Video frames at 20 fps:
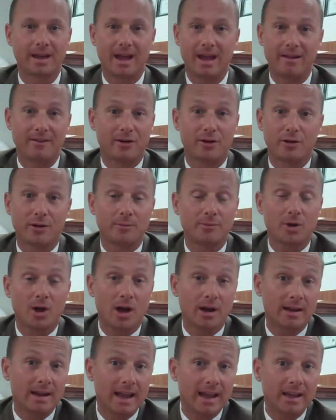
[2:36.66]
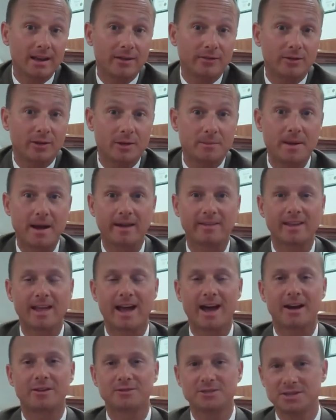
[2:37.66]
I heard him talk negatively about the
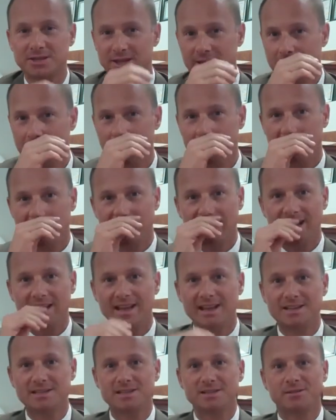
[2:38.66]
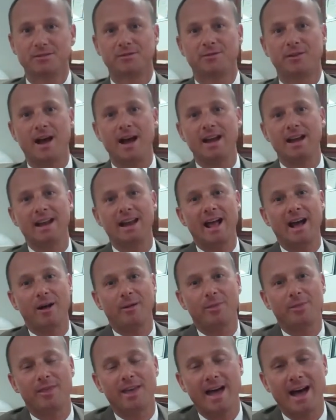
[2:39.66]
house, is finding
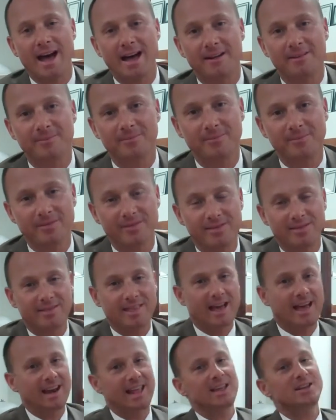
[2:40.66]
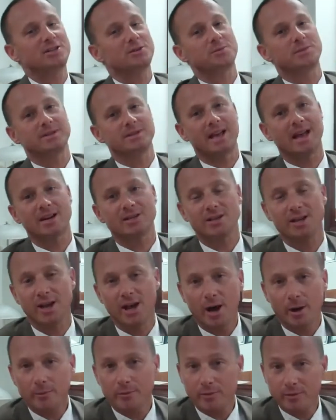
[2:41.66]
out that that agent was actually
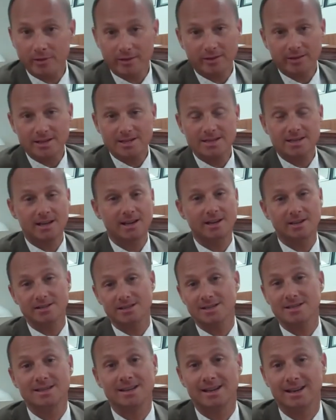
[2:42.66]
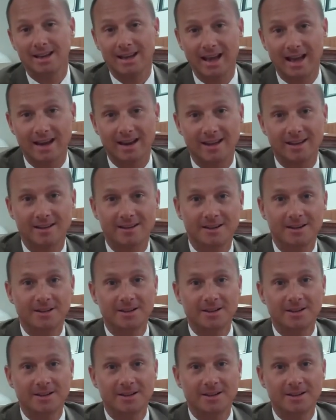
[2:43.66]
up for the listing and just didn't get it.